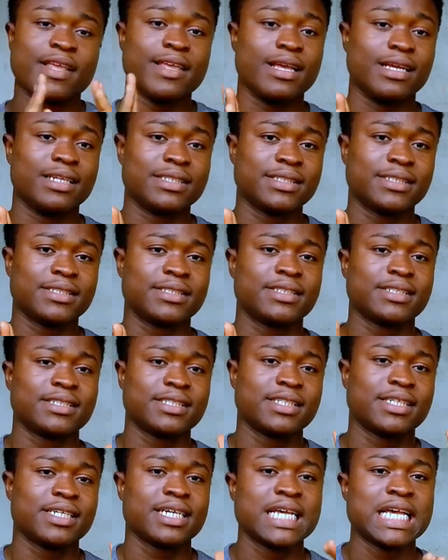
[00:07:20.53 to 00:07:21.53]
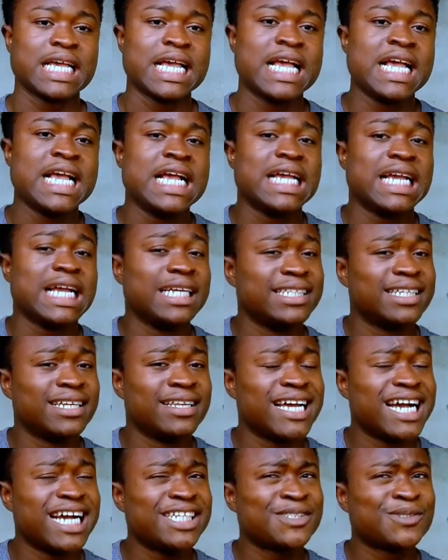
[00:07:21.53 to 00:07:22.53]
Yes. And the
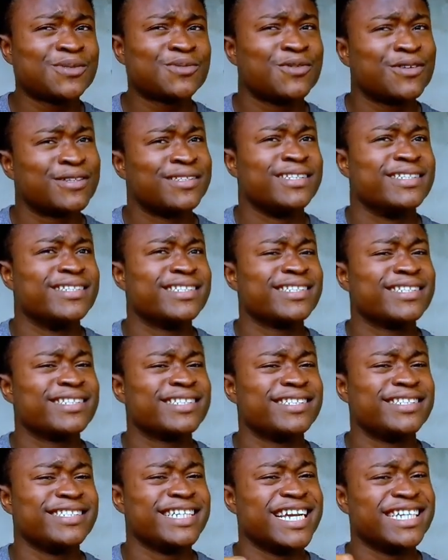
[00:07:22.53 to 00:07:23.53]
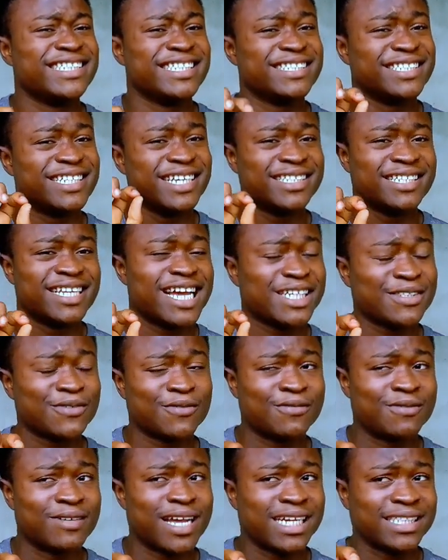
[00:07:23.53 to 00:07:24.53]
last one. Yeah, the last
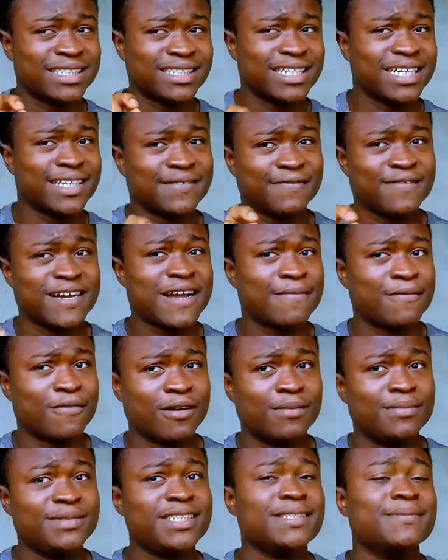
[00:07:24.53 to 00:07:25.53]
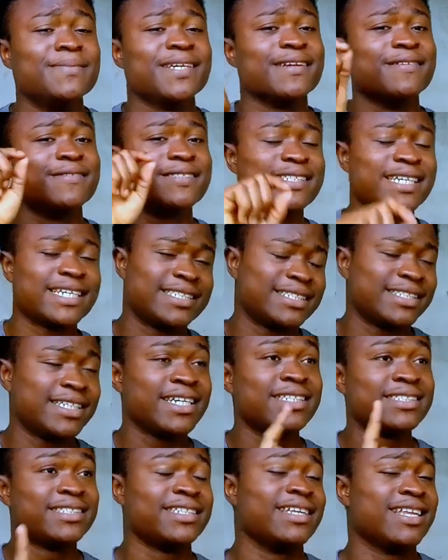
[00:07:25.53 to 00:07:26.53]
one, I said five, but let me just give six.
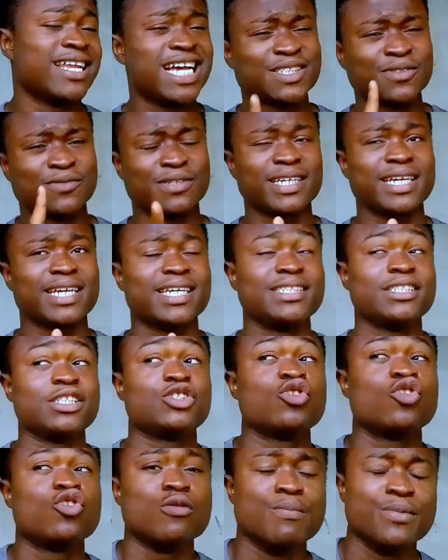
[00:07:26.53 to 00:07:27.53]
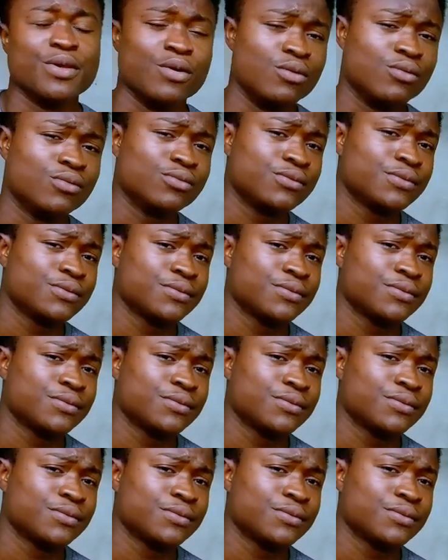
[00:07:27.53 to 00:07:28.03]
The last one here is the thumbnail.